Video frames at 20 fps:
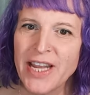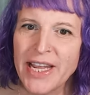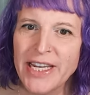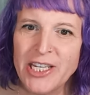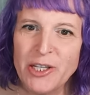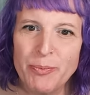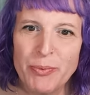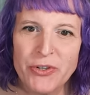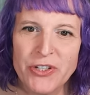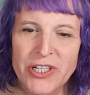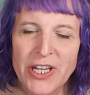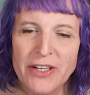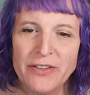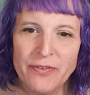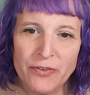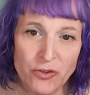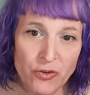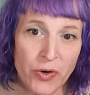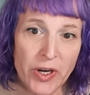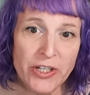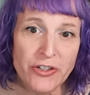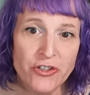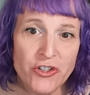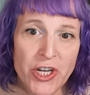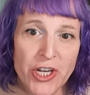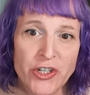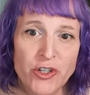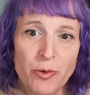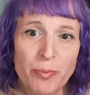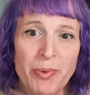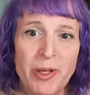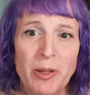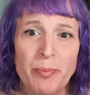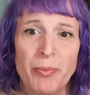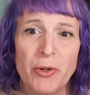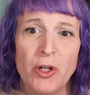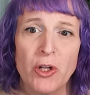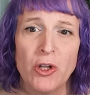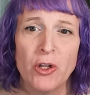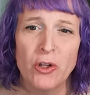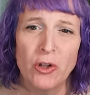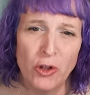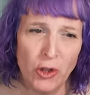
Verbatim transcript: 90% of transgender people